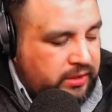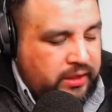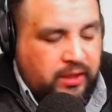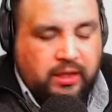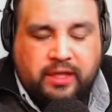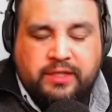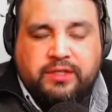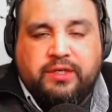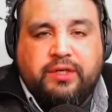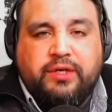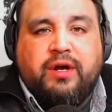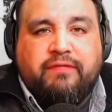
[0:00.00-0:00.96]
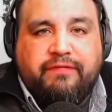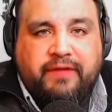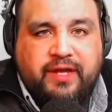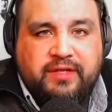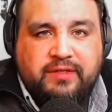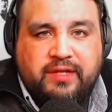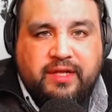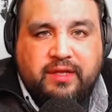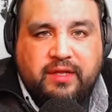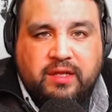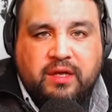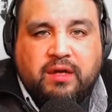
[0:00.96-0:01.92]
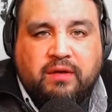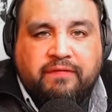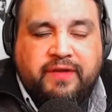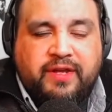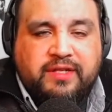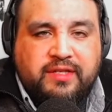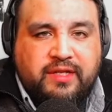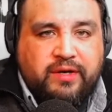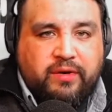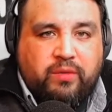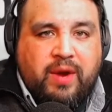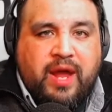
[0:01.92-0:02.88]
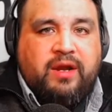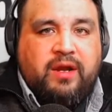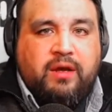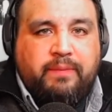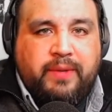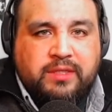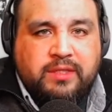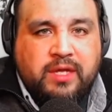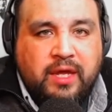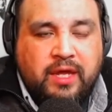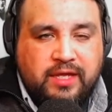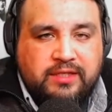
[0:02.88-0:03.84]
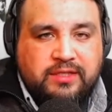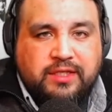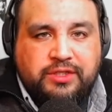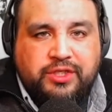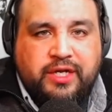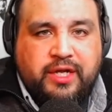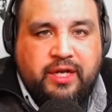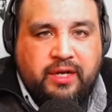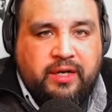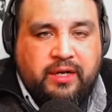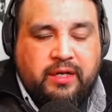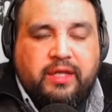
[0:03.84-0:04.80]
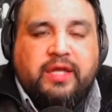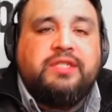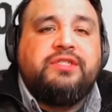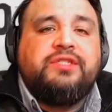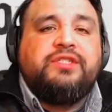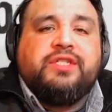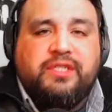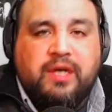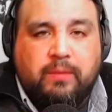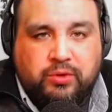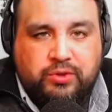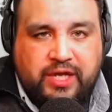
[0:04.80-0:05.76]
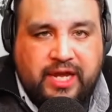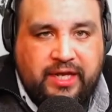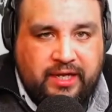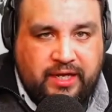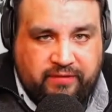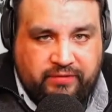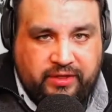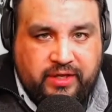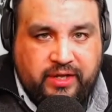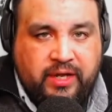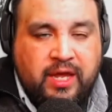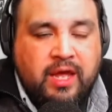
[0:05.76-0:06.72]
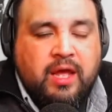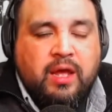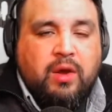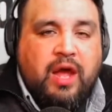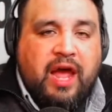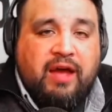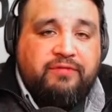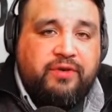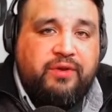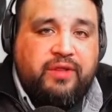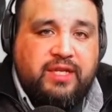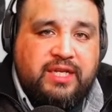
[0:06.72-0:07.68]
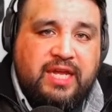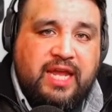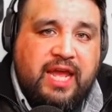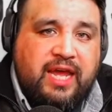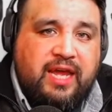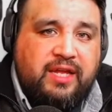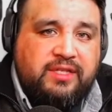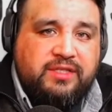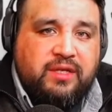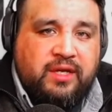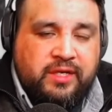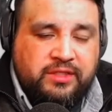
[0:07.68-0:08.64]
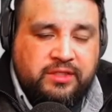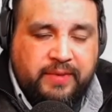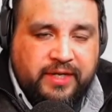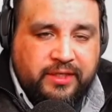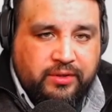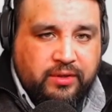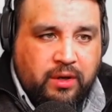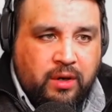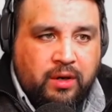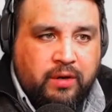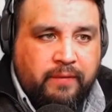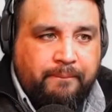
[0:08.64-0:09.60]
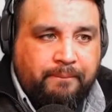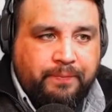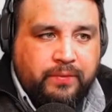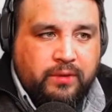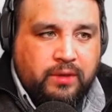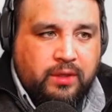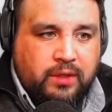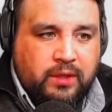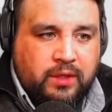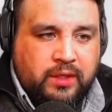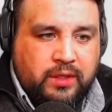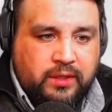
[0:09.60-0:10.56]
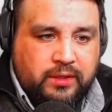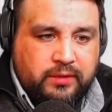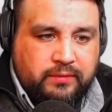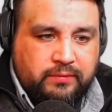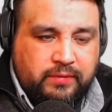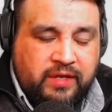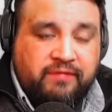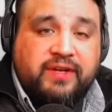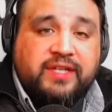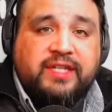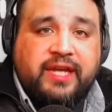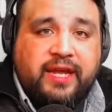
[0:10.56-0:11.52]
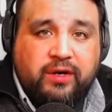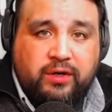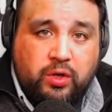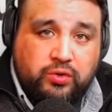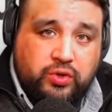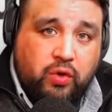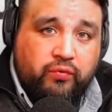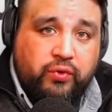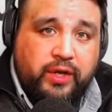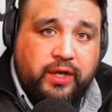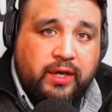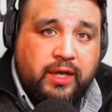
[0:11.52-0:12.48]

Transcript: it's a good offense, that the offense that they're writing up is legit, and he's just double checking everything. After the DA's inspector or investigator goes over it